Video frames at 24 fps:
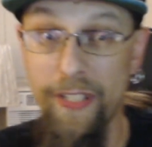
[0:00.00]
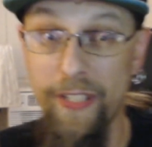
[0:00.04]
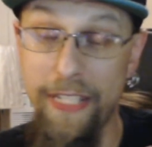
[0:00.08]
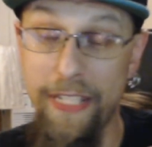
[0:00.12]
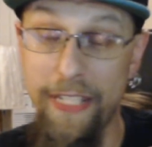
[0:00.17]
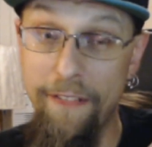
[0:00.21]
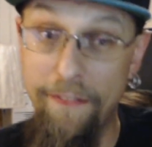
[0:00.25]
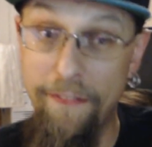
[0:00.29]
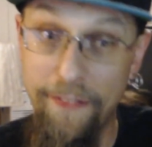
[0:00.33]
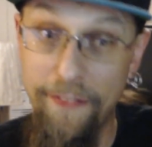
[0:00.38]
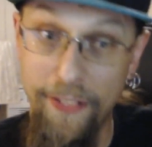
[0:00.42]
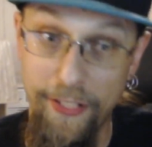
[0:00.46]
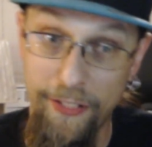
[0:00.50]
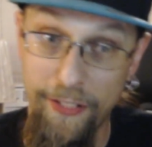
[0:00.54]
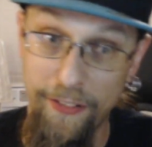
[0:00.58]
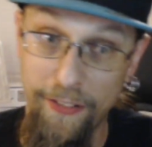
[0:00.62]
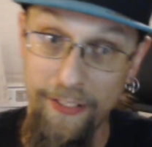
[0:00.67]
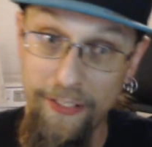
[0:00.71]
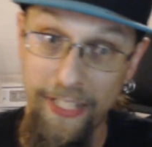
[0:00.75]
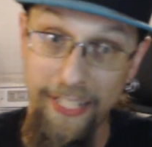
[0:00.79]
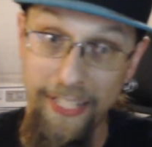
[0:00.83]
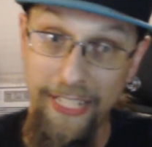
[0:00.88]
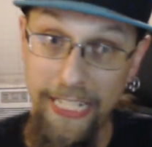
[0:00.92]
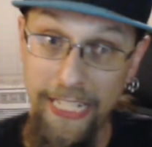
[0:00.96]
I figured
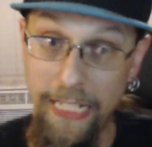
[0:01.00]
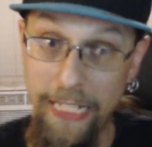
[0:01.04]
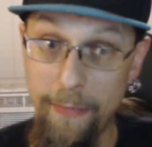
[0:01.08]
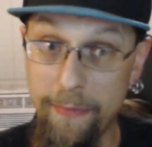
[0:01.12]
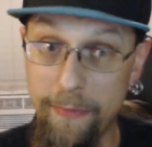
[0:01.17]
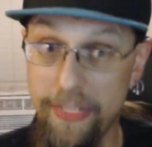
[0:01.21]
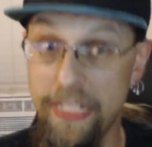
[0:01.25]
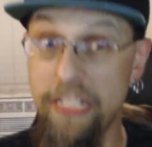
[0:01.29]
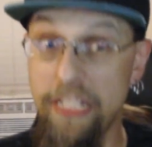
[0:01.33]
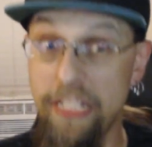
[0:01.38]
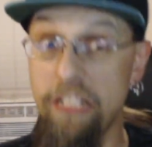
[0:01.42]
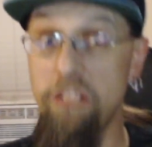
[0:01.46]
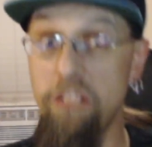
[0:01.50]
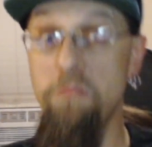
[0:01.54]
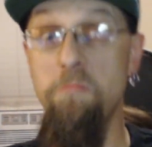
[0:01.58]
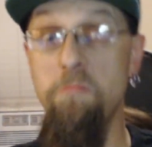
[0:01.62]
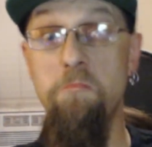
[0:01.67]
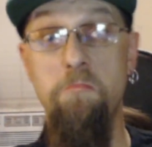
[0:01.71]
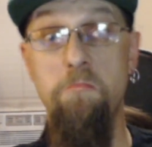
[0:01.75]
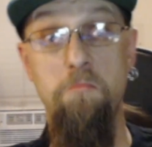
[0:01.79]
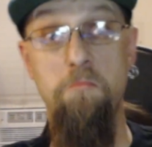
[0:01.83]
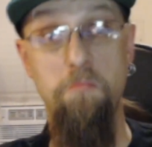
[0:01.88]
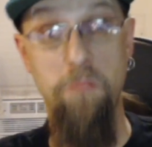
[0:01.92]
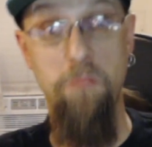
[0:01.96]
that AMD,
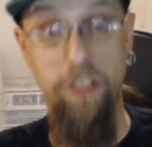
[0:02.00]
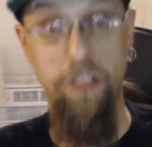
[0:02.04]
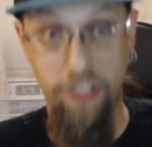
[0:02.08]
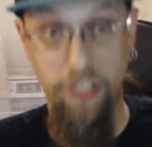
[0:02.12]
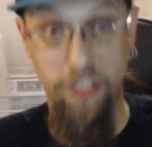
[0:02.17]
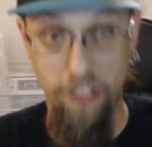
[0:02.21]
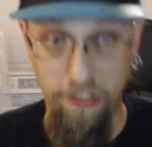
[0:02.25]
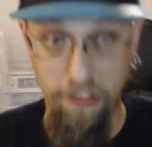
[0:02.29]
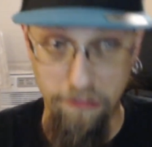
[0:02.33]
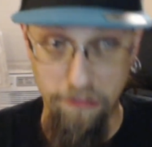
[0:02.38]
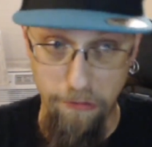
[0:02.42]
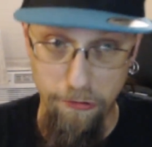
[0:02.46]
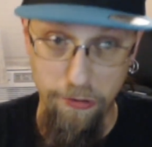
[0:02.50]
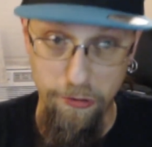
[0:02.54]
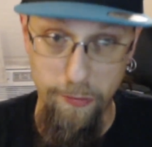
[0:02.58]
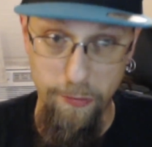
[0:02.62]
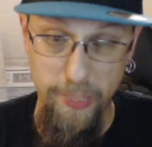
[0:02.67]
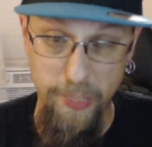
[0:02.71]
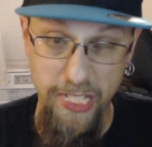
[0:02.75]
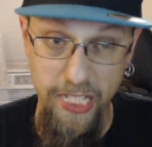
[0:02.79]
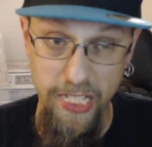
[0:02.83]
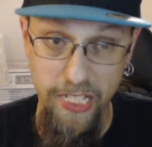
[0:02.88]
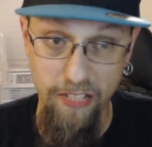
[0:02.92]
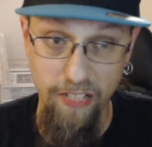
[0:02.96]
it's gonna throw some
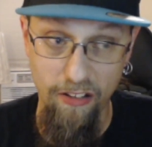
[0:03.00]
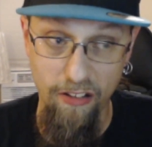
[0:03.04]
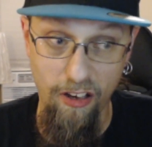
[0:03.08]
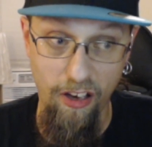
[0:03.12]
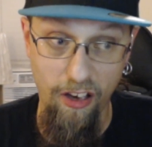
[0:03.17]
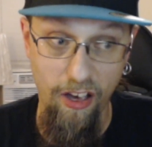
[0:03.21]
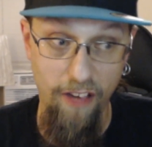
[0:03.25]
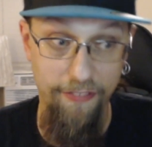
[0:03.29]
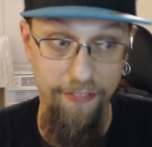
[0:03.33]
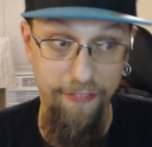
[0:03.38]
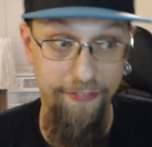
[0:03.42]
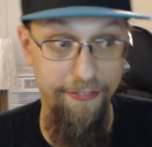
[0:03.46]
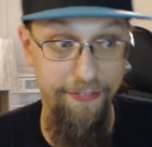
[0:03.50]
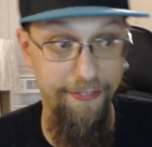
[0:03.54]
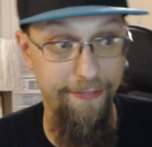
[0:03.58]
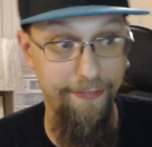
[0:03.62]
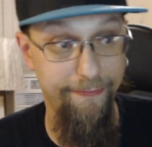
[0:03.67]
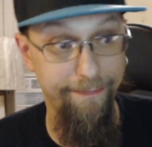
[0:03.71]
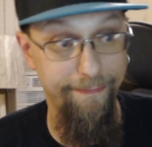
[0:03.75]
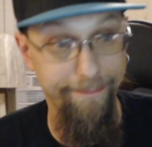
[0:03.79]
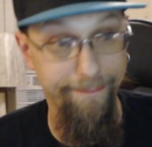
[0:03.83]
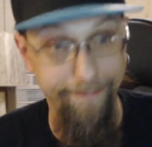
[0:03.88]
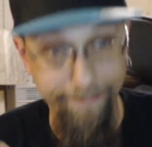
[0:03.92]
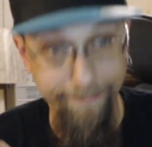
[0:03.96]
heat off.
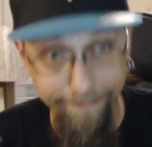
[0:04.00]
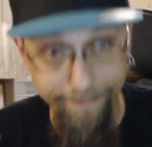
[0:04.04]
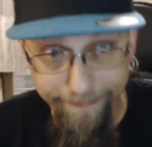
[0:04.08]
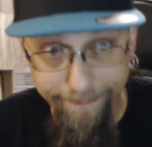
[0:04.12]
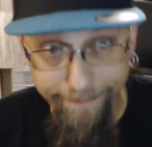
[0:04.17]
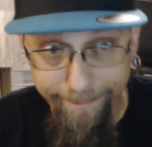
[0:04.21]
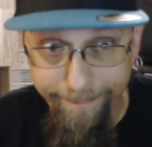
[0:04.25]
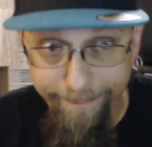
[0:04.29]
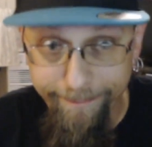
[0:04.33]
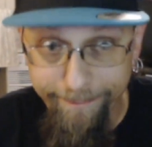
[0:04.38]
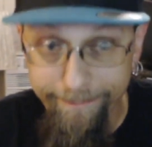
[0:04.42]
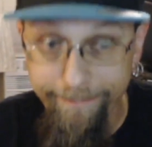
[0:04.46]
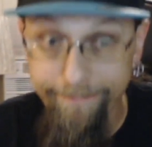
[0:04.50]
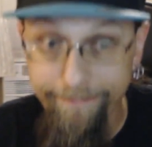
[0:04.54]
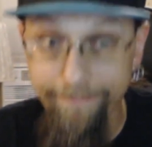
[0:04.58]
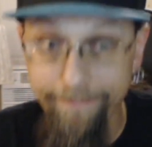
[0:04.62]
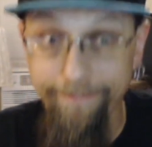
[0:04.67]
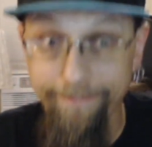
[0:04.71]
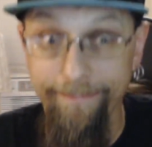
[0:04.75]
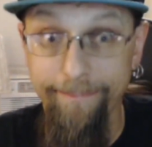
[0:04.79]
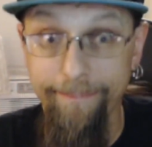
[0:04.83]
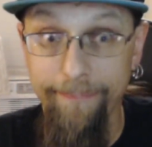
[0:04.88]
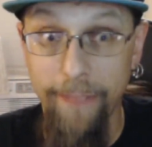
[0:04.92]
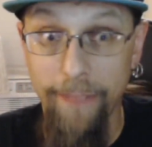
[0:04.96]

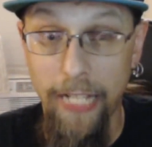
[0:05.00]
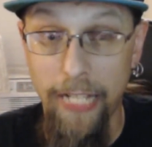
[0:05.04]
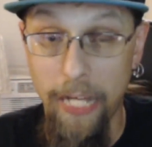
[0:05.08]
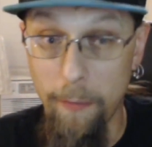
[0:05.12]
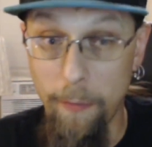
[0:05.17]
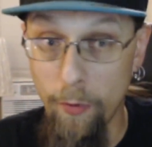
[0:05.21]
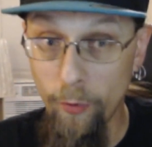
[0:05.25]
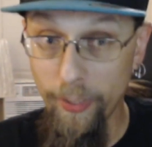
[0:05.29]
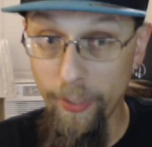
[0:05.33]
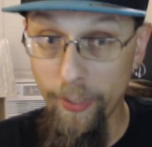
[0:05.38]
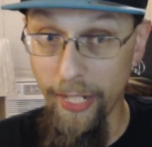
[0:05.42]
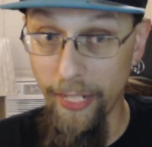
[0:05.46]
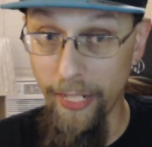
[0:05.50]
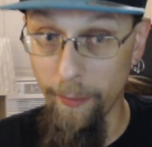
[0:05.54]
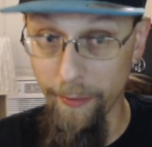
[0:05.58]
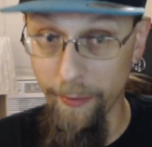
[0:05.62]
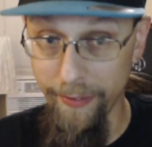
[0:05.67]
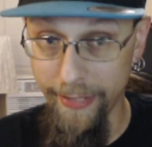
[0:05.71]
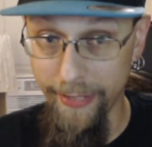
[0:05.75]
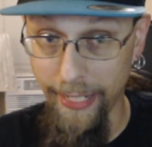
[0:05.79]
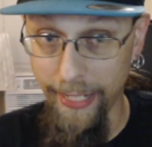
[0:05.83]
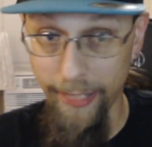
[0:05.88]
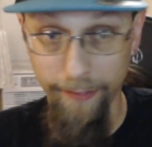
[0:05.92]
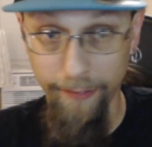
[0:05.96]
I'm okay
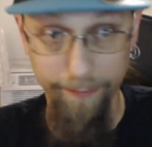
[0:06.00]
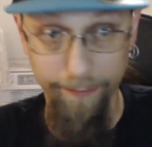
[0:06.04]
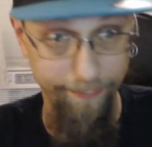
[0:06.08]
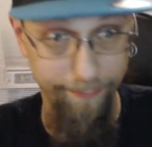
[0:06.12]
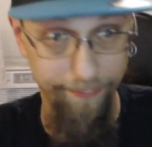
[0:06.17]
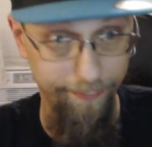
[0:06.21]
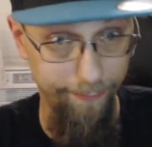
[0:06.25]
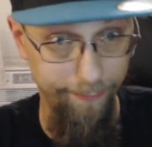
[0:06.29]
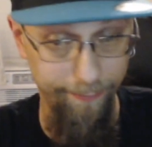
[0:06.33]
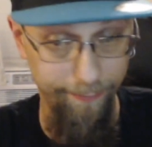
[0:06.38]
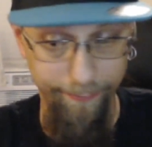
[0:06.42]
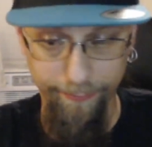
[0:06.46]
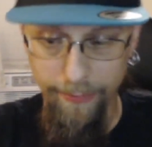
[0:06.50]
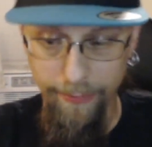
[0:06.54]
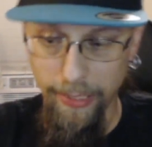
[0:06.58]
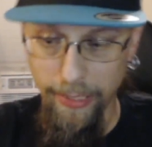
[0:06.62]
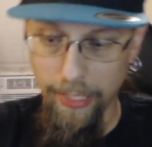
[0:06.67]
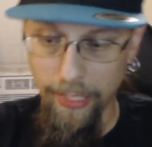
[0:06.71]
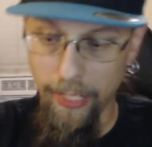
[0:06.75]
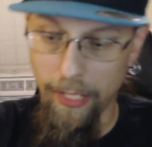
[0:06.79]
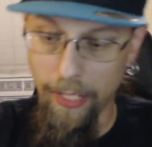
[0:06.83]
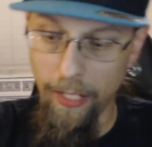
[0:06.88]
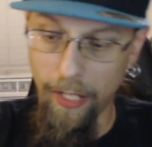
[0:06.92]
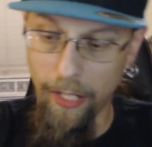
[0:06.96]
with that.
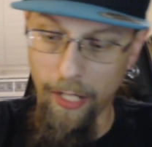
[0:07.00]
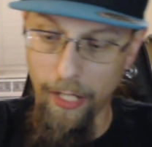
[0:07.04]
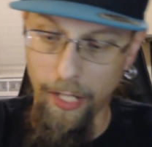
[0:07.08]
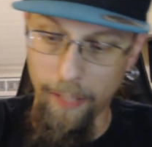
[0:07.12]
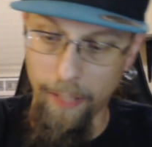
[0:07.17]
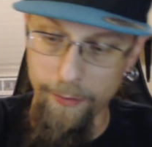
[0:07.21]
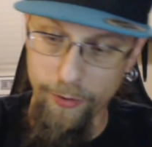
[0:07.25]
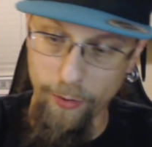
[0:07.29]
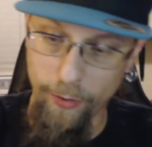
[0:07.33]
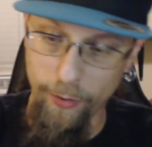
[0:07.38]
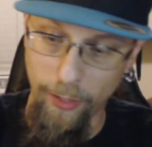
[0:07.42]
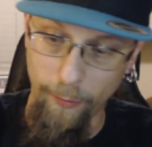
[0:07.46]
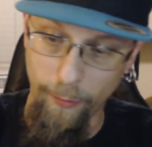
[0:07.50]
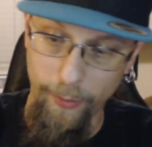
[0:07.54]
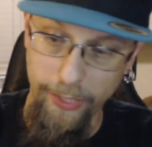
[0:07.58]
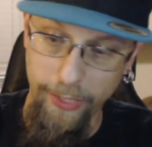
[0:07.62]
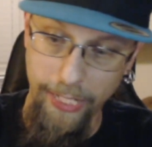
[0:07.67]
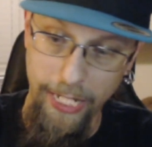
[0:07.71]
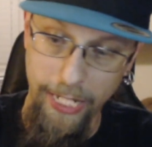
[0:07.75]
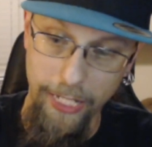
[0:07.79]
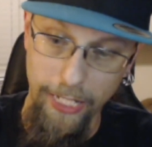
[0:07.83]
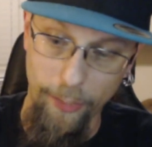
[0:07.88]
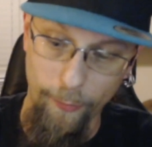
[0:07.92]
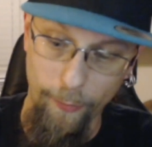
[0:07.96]
Um, so I went
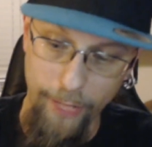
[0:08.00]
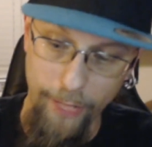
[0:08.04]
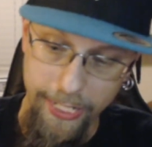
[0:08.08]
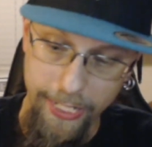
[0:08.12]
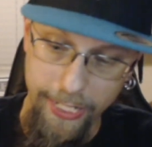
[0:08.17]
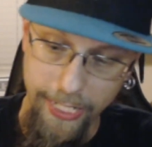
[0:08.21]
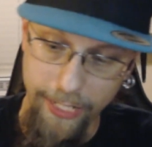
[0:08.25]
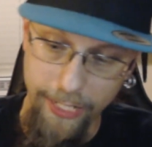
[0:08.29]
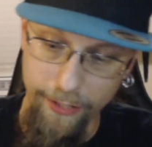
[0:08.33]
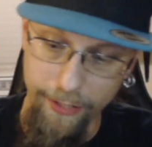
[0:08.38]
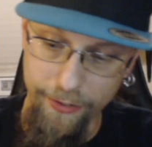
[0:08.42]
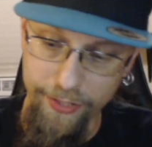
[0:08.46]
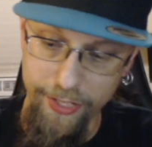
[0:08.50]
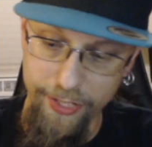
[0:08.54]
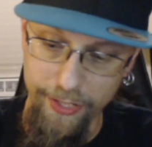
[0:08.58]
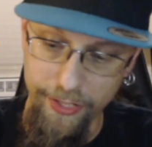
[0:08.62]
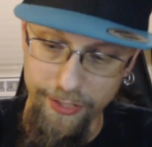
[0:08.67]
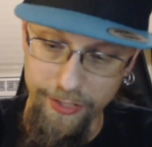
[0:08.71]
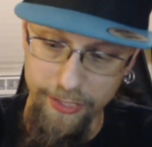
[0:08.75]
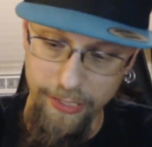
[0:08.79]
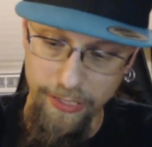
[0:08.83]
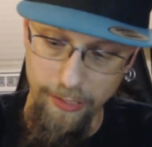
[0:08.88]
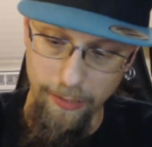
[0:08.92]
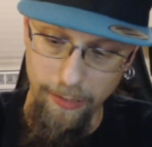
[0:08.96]
and had a radiator
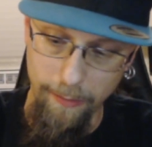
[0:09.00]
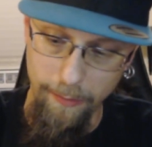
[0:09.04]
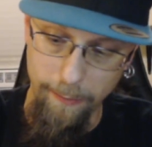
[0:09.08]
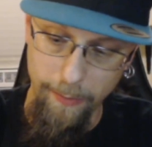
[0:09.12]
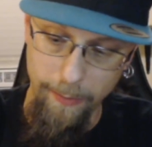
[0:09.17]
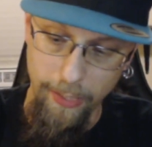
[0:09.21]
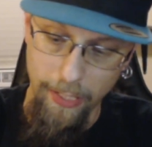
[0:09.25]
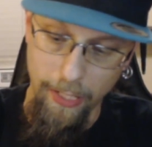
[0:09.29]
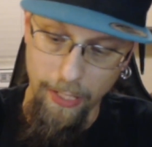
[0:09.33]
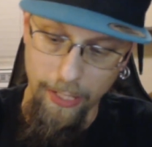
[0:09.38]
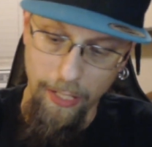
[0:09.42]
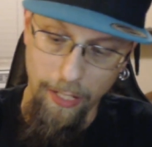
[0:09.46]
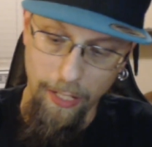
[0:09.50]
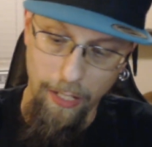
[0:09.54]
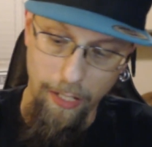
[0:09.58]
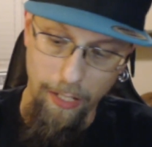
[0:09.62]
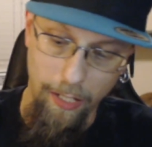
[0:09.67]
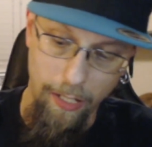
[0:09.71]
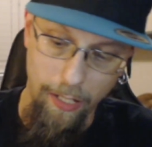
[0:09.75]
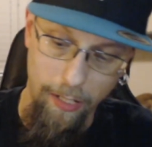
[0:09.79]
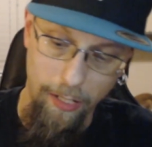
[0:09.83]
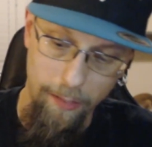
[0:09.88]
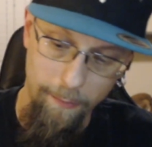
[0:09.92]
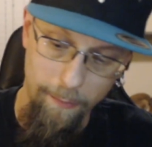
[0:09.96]
system,
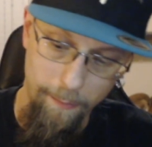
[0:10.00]
um,